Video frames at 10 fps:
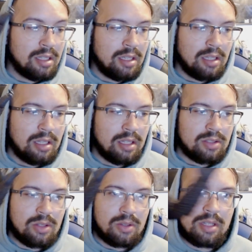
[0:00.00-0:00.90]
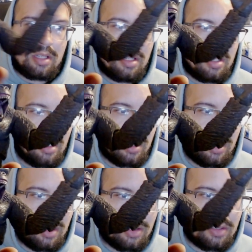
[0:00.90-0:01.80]
so good,
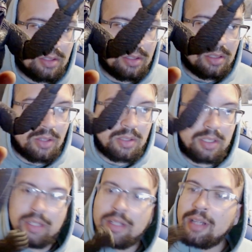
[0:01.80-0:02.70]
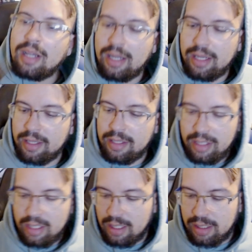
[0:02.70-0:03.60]
so good. I
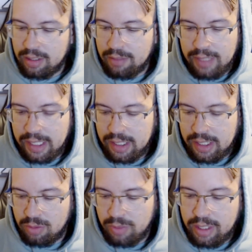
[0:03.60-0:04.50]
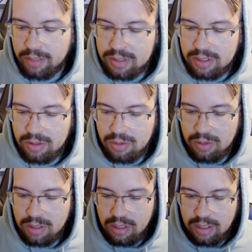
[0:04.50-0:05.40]
love NECA toy. When it comes to
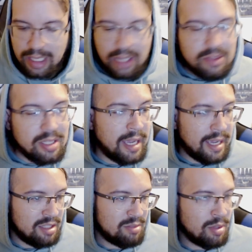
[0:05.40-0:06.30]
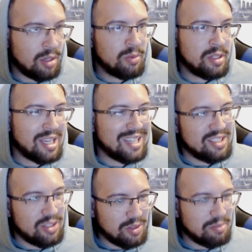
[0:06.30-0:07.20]
outside of Hasbro, which has
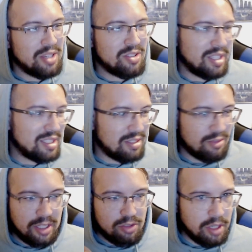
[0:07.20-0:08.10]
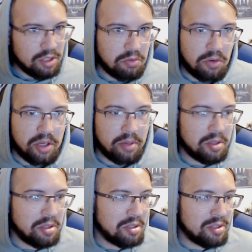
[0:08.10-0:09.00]
the major license for like
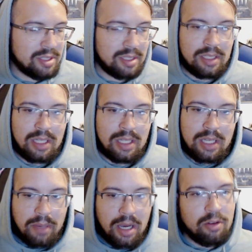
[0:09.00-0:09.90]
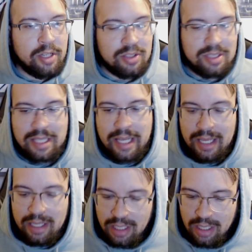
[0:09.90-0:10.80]
Transformers and Power Rangers and that,
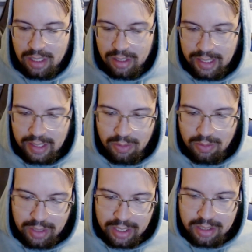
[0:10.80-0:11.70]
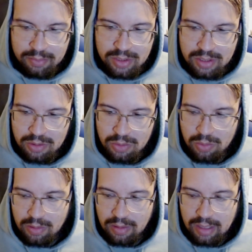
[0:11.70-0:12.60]
like when it comes to
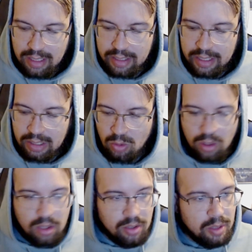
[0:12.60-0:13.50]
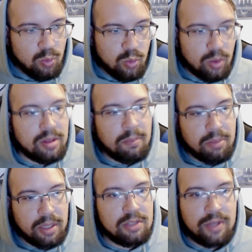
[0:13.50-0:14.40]
high quality, worth the
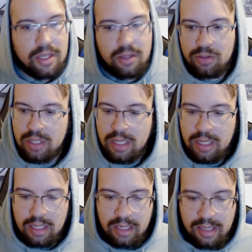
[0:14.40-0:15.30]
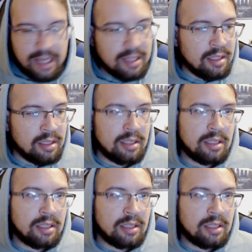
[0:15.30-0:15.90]
price figures, NECA,